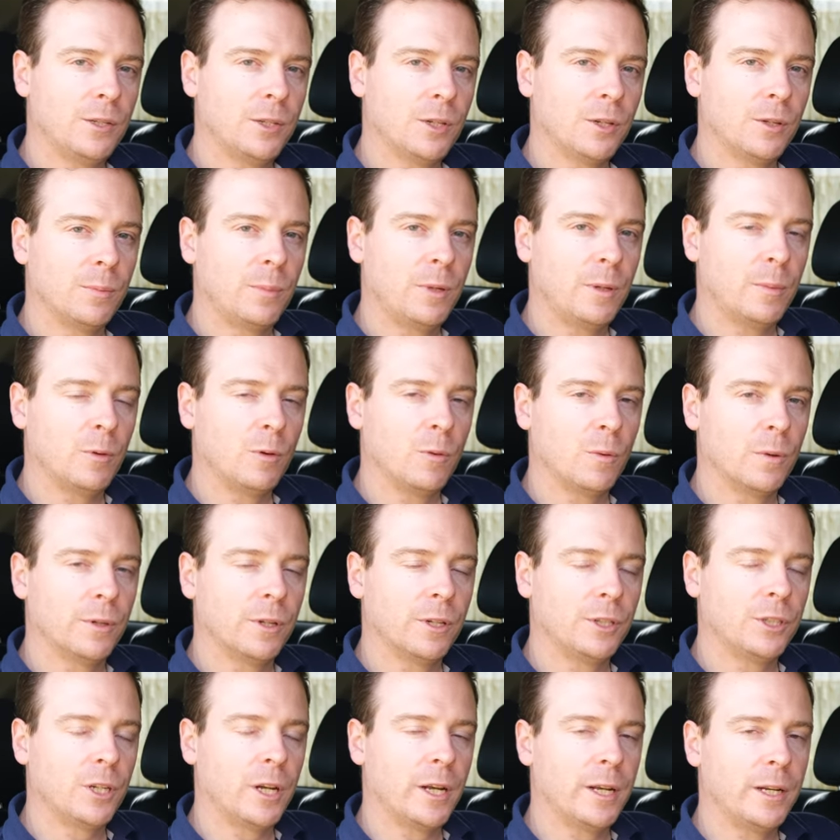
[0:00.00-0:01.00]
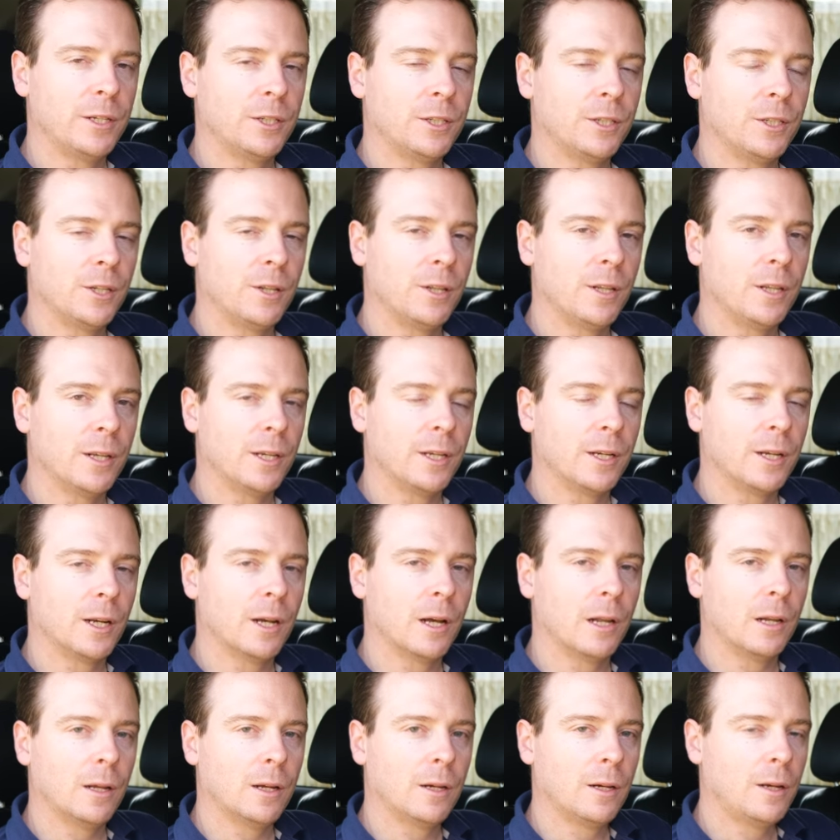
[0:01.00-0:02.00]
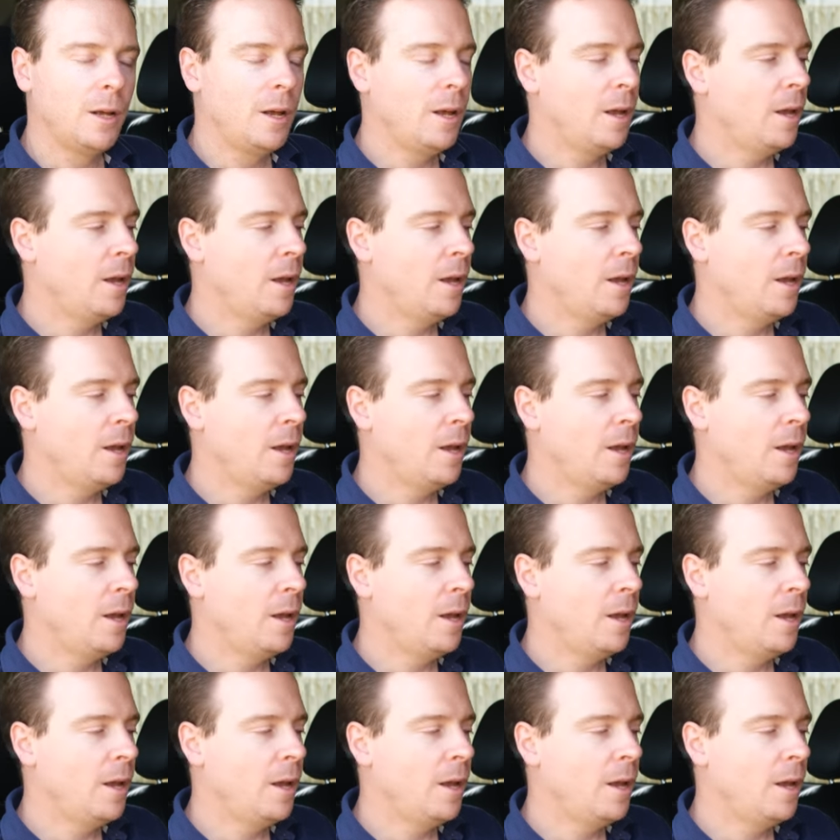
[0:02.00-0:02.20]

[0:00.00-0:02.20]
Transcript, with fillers: so people want to change the colour.